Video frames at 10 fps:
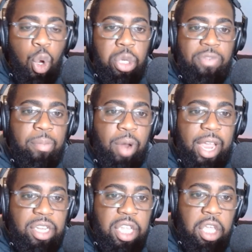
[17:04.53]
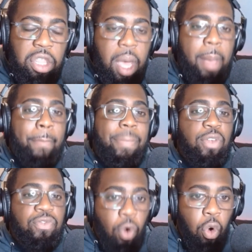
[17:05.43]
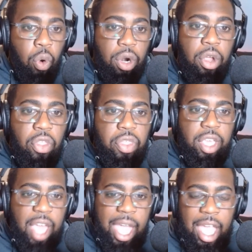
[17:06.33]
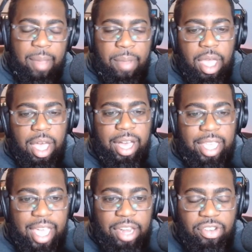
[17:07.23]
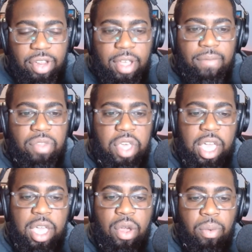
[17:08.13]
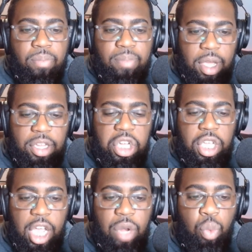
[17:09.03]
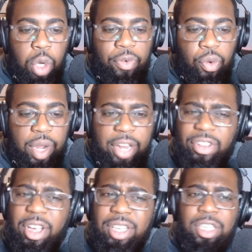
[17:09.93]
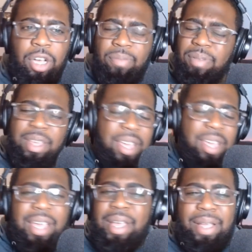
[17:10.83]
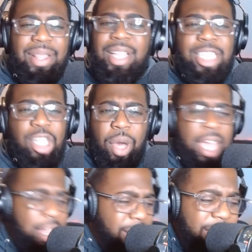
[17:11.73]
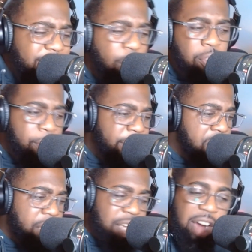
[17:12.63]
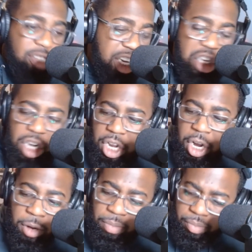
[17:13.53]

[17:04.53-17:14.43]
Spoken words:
on November 18th before the game against the Michigan Wolverines. Also, let's throw the Michigan conversation in here.